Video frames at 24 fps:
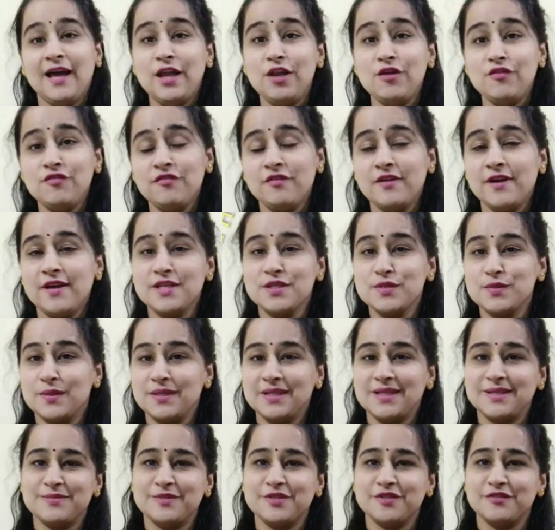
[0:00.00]
Hello friends,
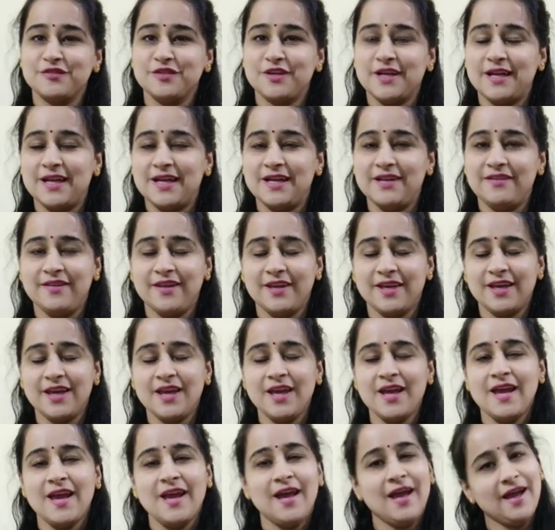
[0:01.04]
welcome to Food and Living,
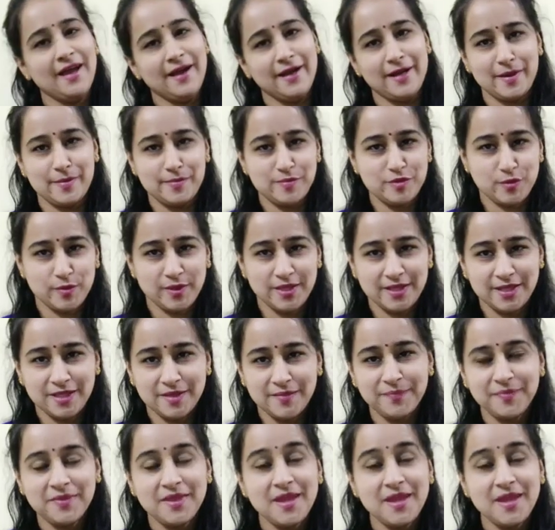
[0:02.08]
and I'm Shweta.